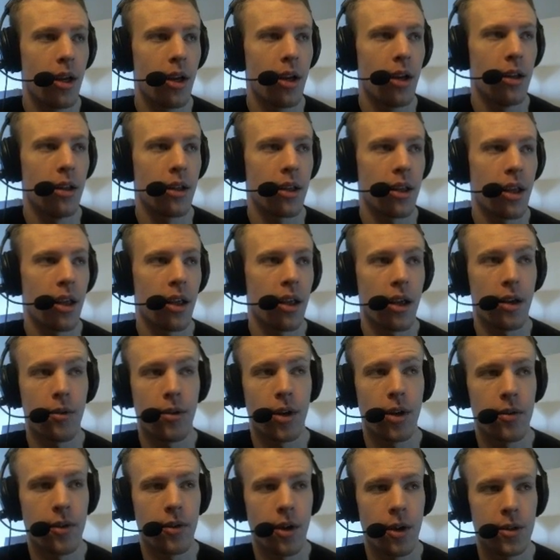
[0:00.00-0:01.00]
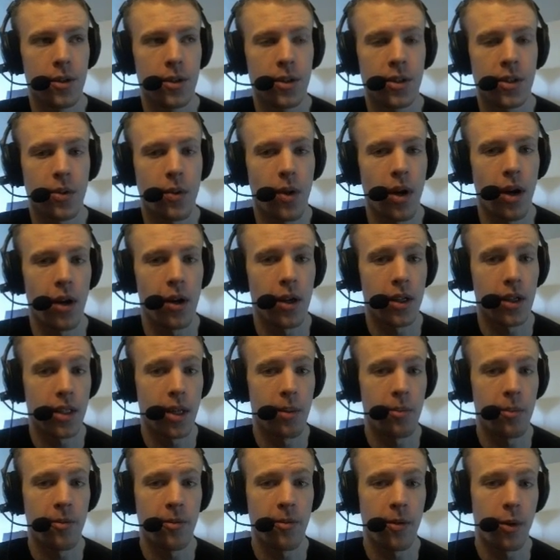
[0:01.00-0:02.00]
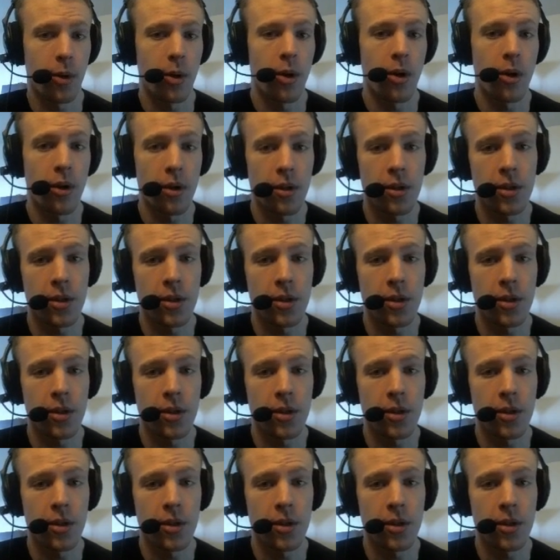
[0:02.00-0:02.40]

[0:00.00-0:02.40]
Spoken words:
that can get rid of Argent Squire except for Earth